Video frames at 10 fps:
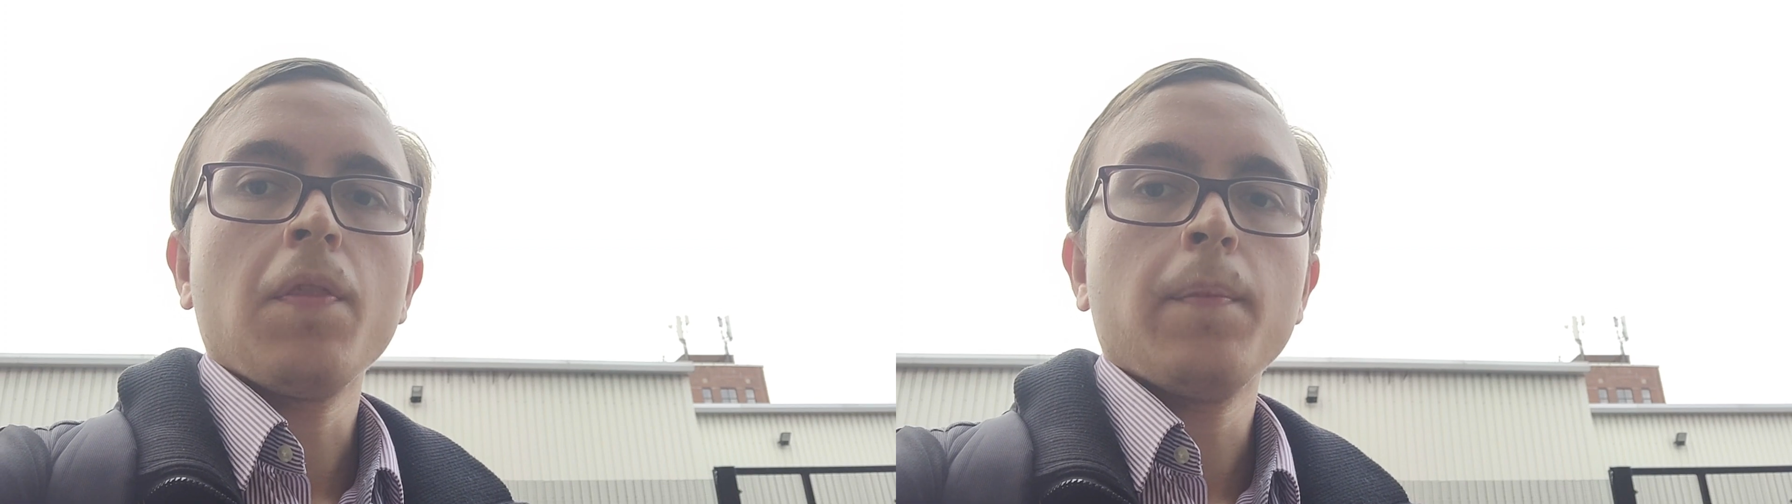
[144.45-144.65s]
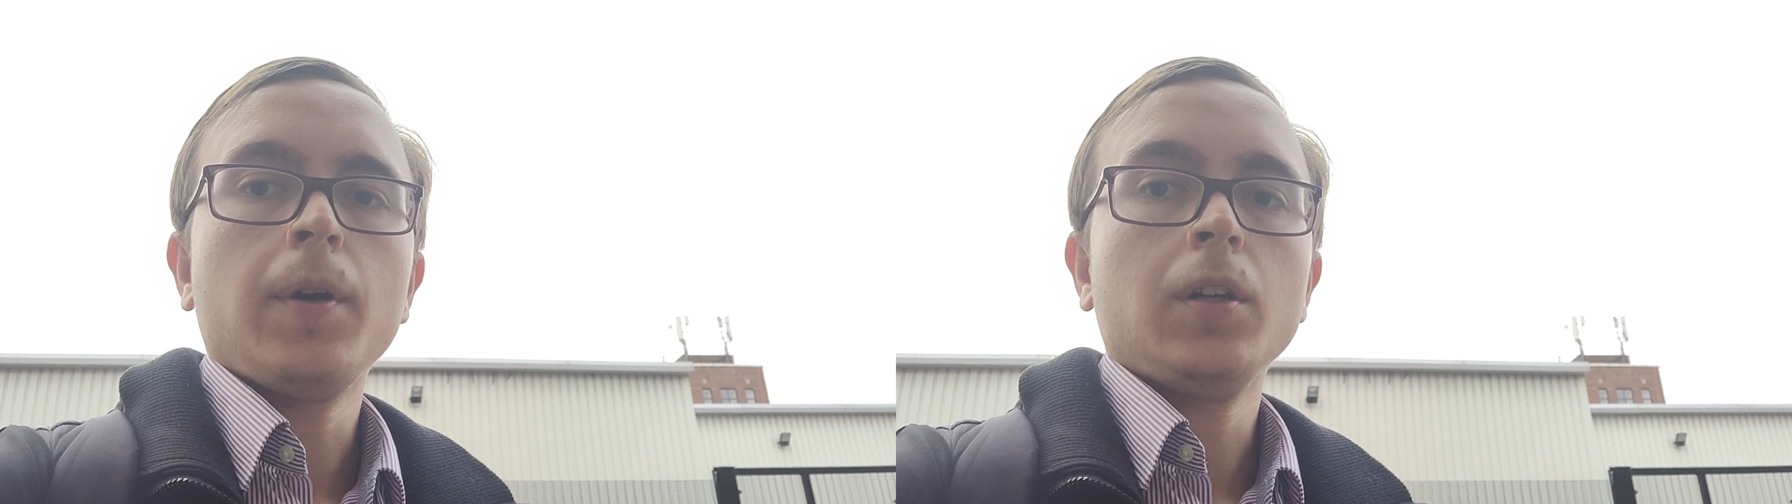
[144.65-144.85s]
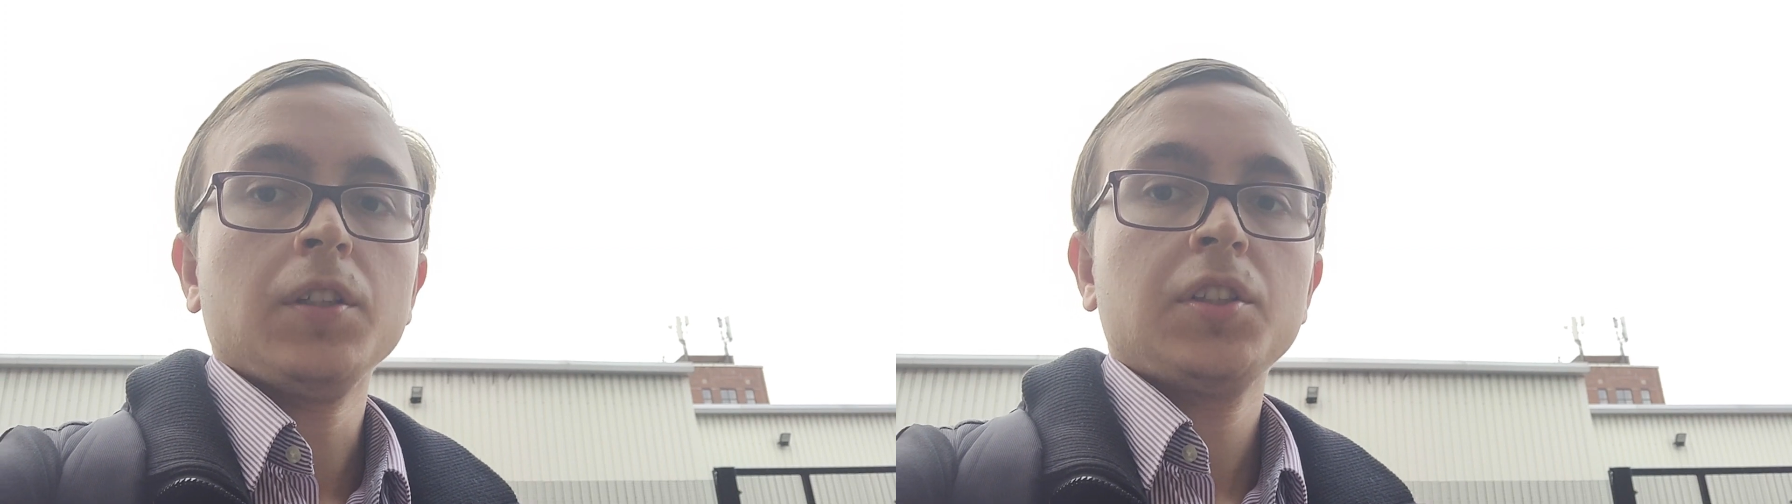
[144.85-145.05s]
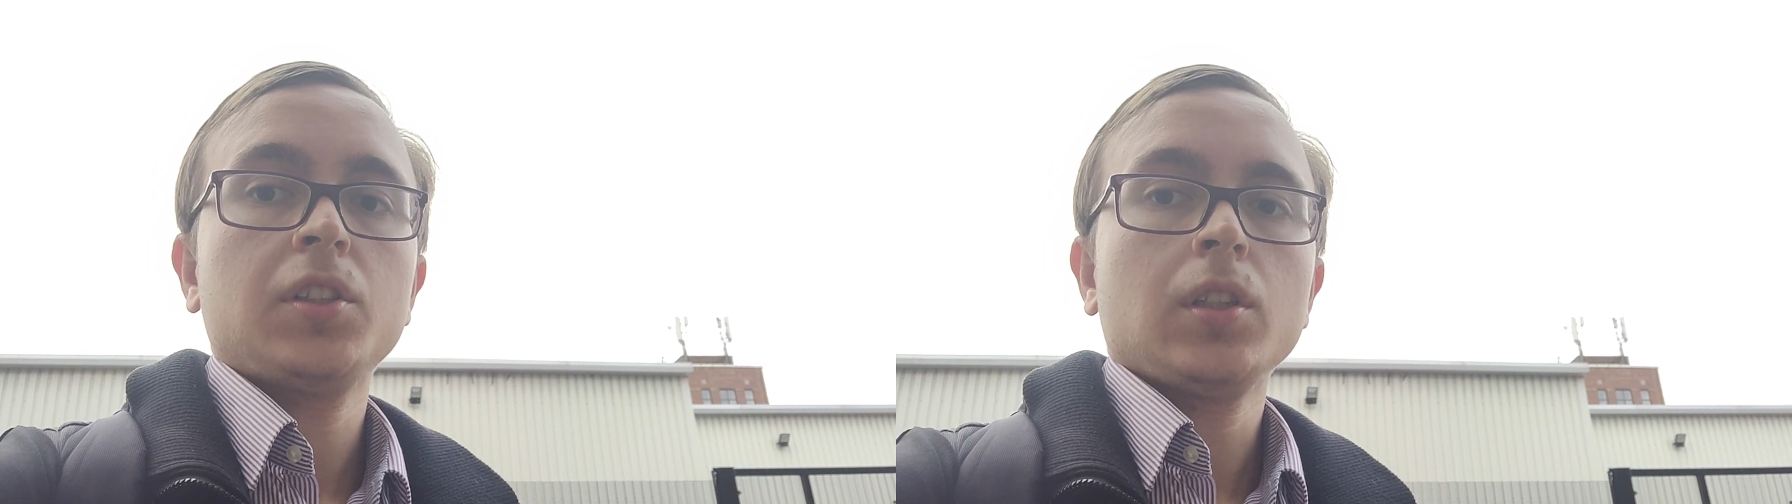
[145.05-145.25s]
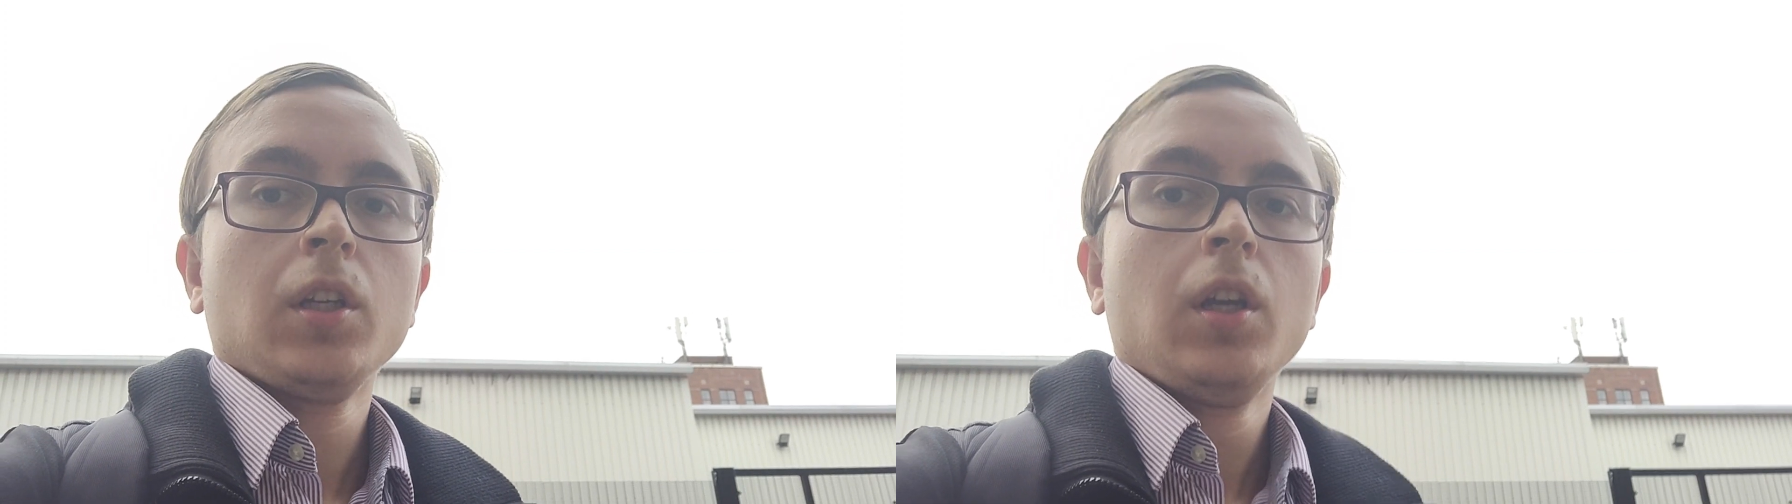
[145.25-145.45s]
on the
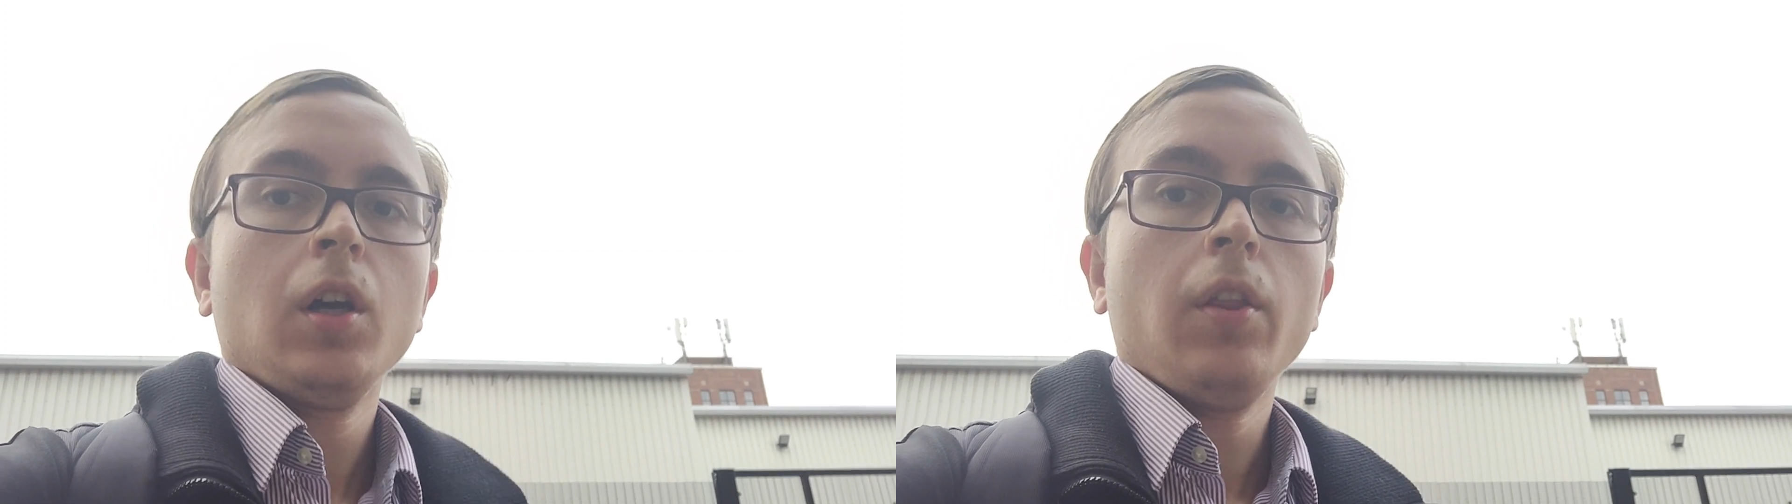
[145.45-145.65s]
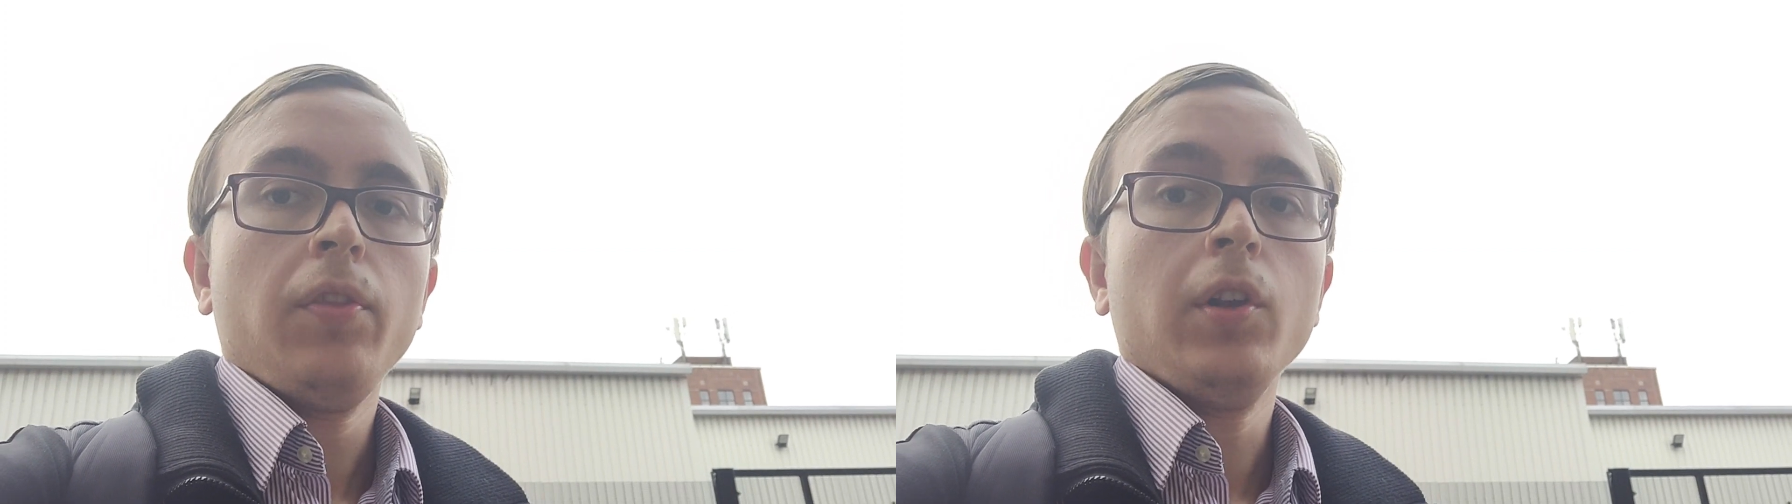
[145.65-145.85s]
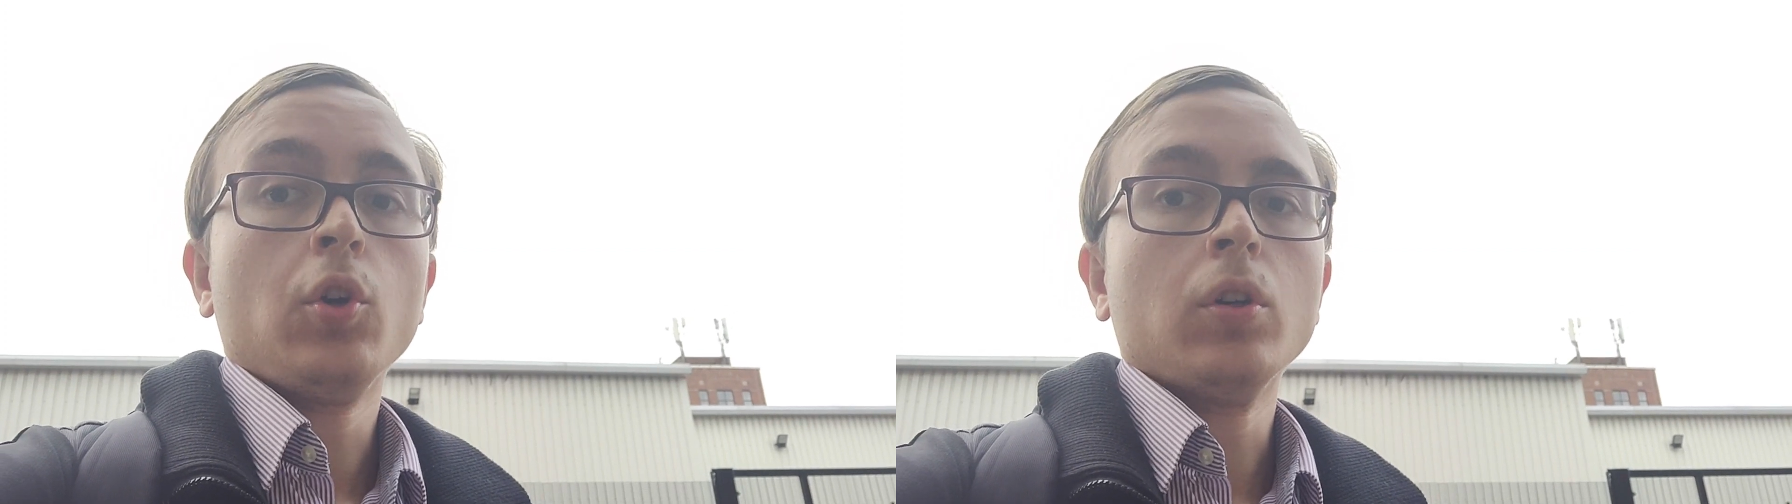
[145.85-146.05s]
mast, the